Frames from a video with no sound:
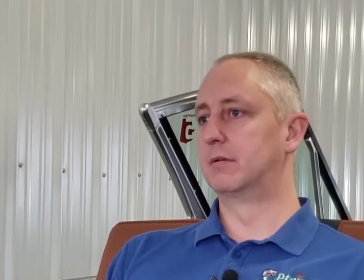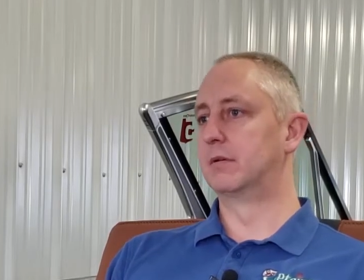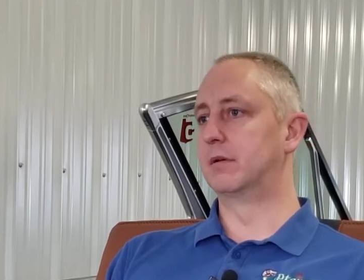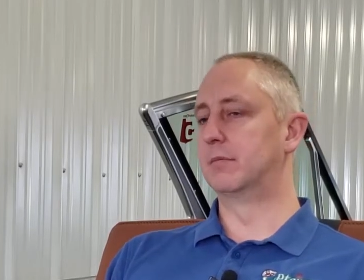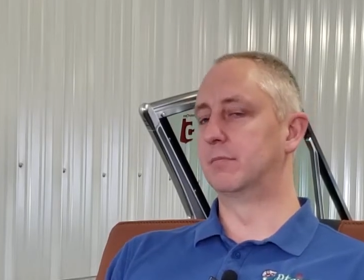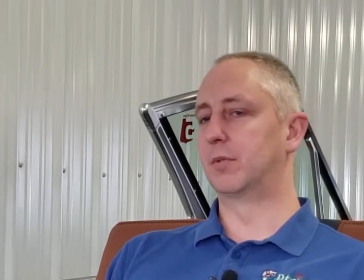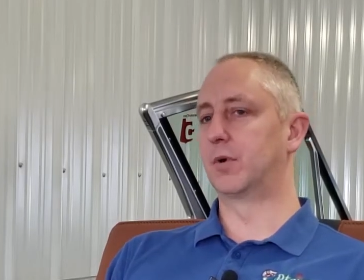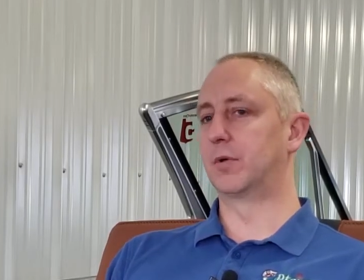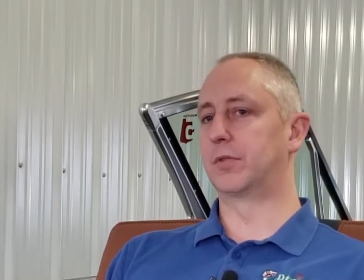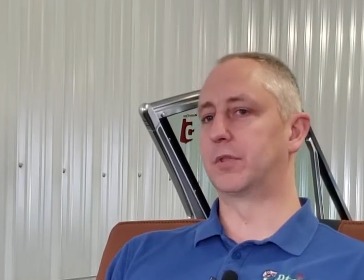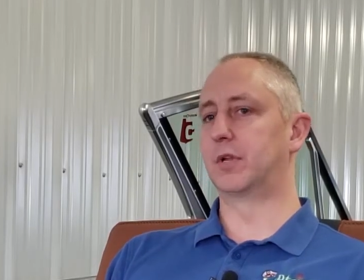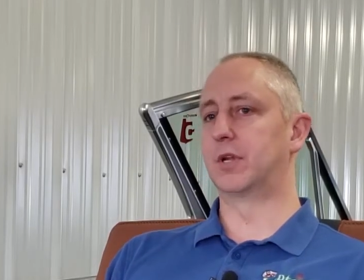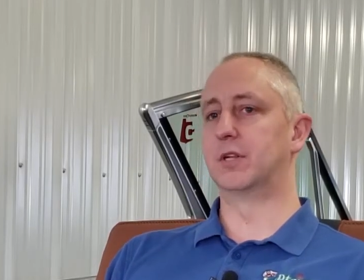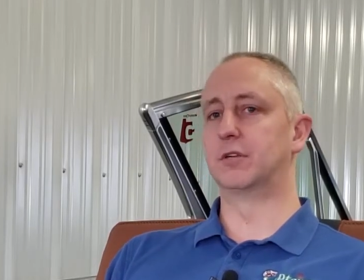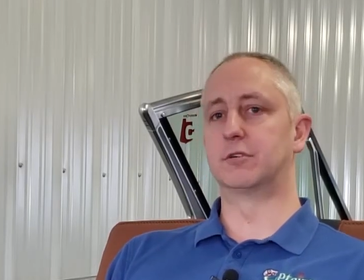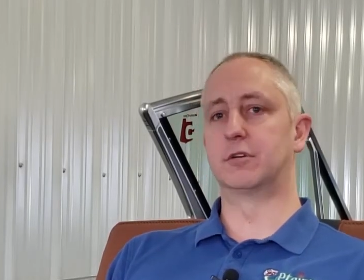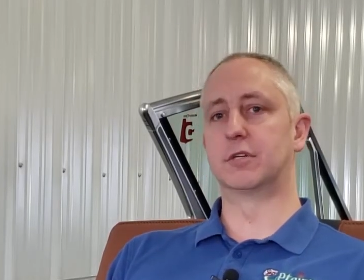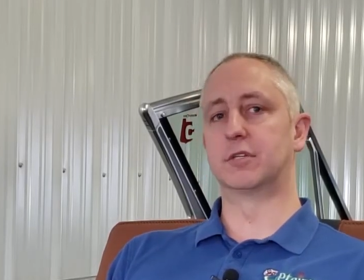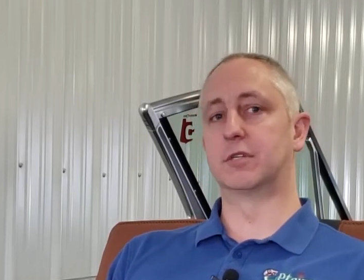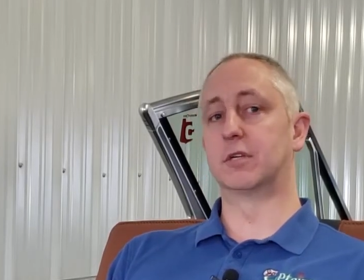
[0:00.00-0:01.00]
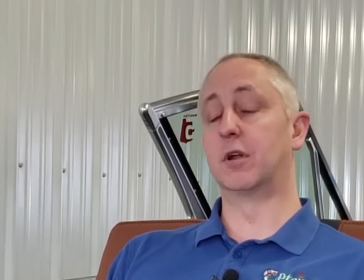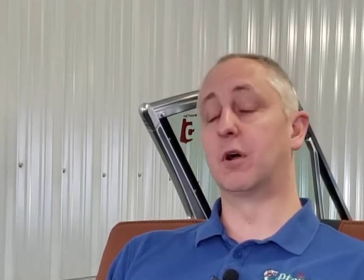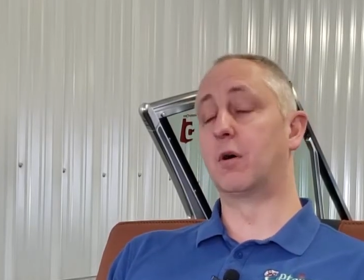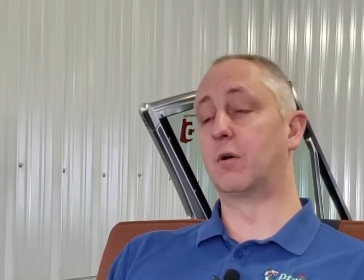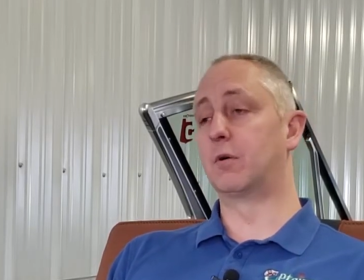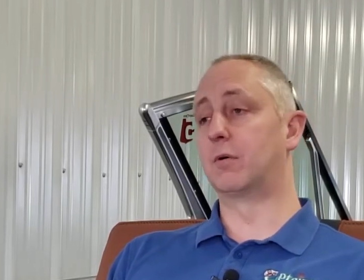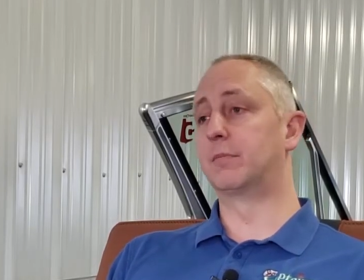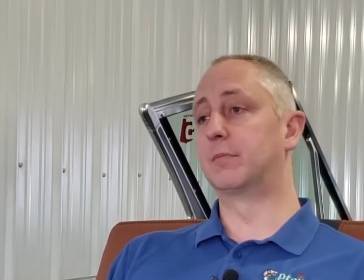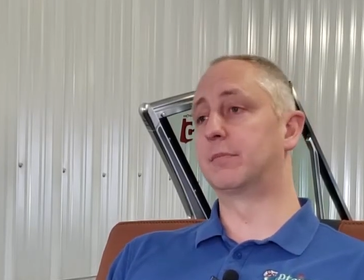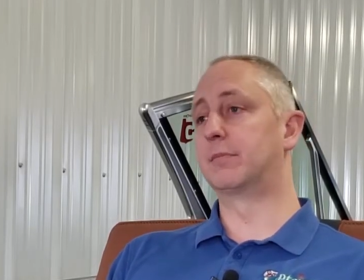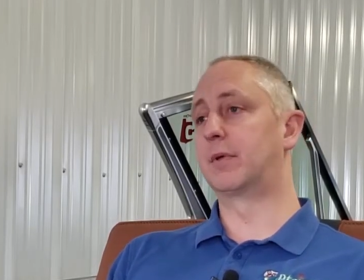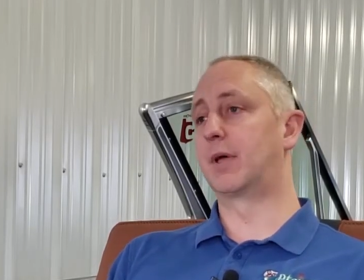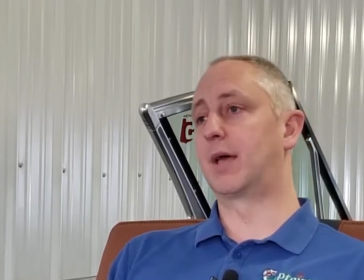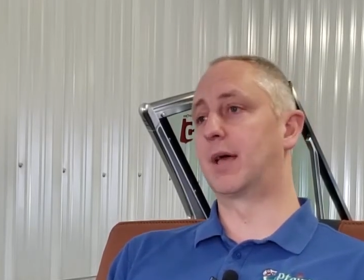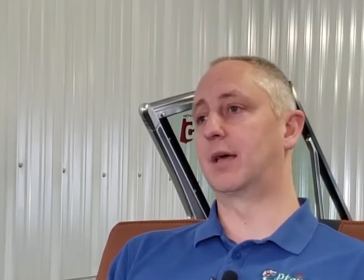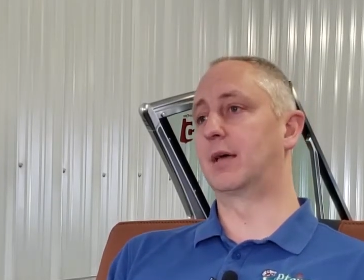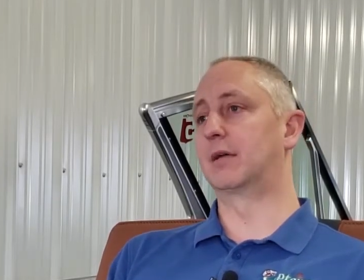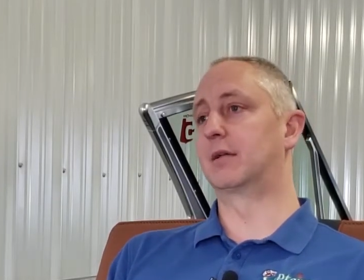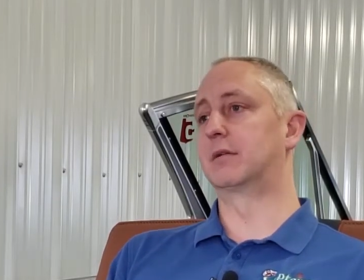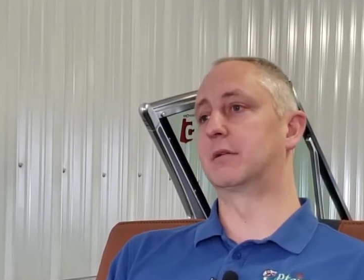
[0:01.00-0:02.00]
in both an interest in home
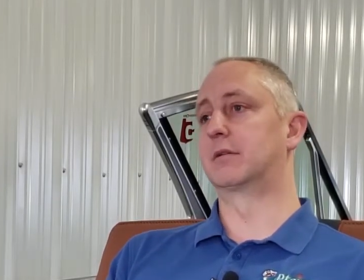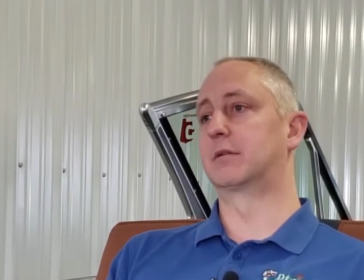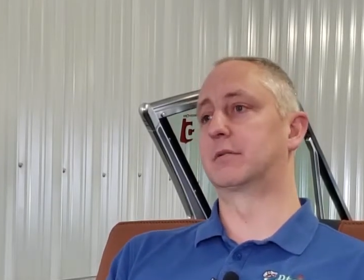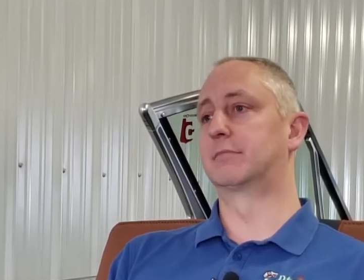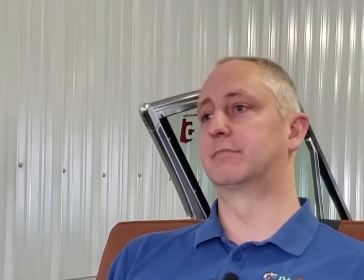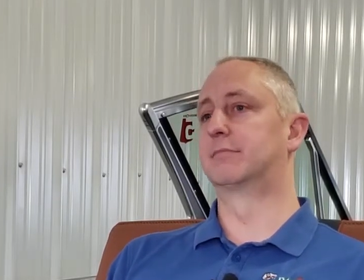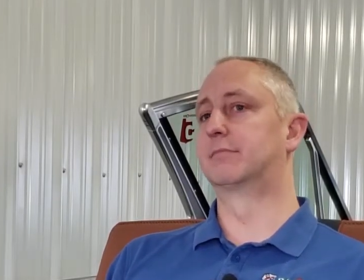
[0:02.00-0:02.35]
and